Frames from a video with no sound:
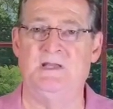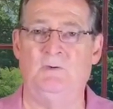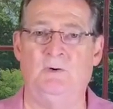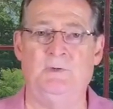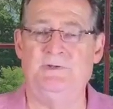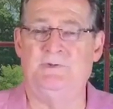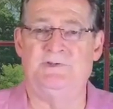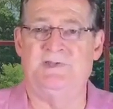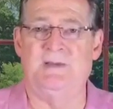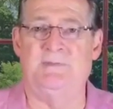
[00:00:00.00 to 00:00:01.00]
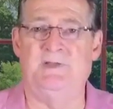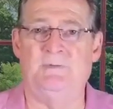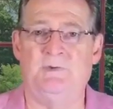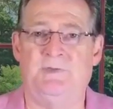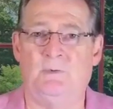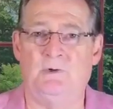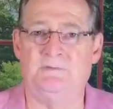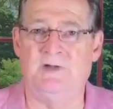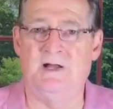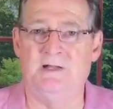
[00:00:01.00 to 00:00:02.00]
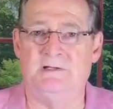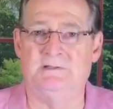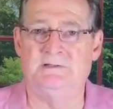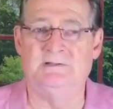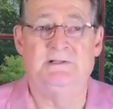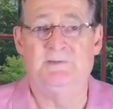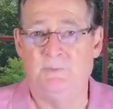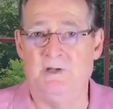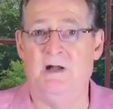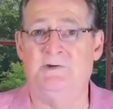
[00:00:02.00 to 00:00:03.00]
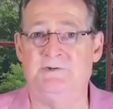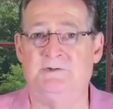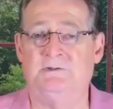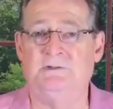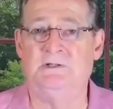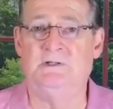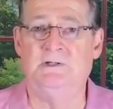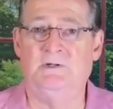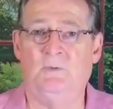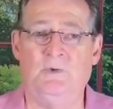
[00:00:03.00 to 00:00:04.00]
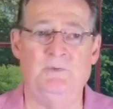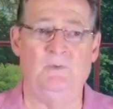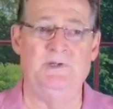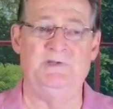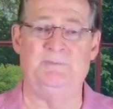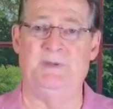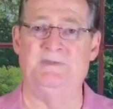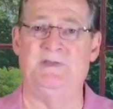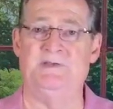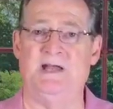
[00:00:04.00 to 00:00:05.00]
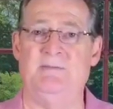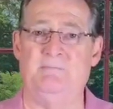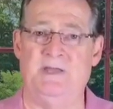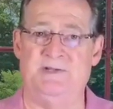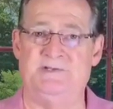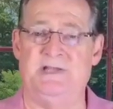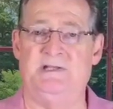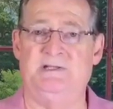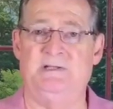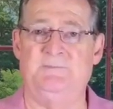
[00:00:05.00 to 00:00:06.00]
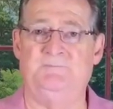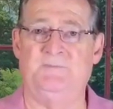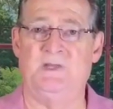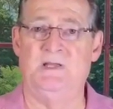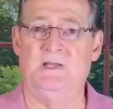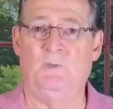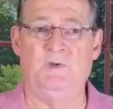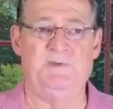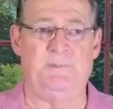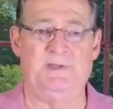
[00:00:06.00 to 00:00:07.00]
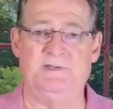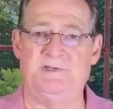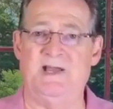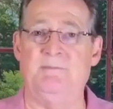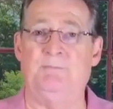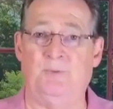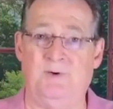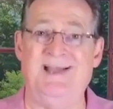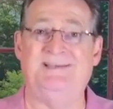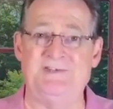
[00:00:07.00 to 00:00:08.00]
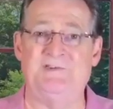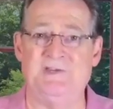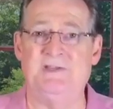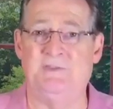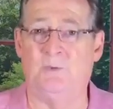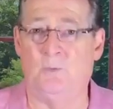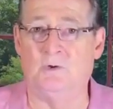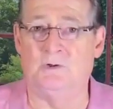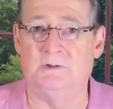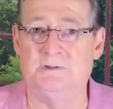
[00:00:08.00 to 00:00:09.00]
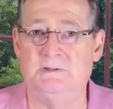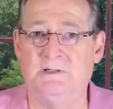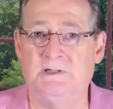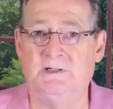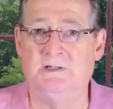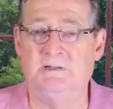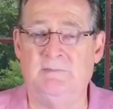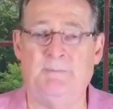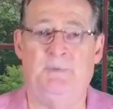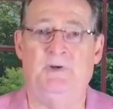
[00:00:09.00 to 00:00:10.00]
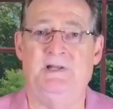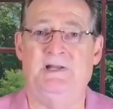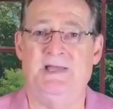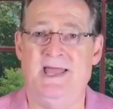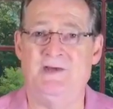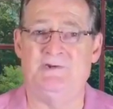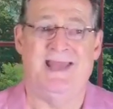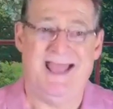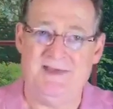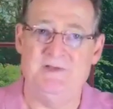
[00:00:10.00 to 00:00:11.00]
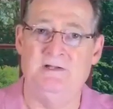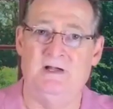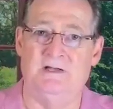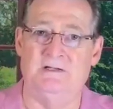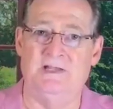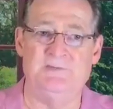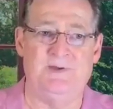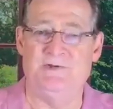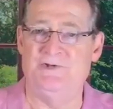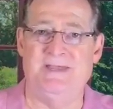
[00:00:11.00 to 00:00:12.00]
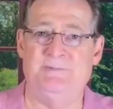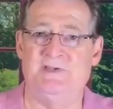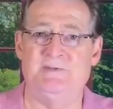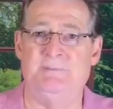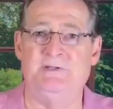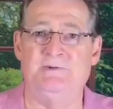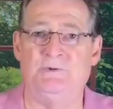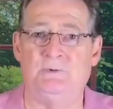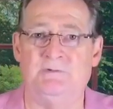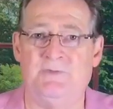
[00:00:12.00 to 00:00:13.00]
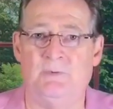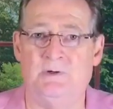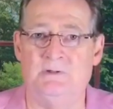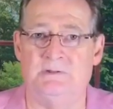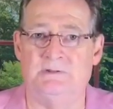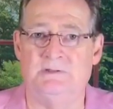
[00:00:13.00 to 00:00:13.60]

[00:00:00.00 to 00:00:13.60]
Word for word: Well, we do the same thing with the Word of God. At least we ought to. We, we spend the time meditating it. We spend the time practicing the word by putting it into action, acting on it. That's why James says, be a doer of the word.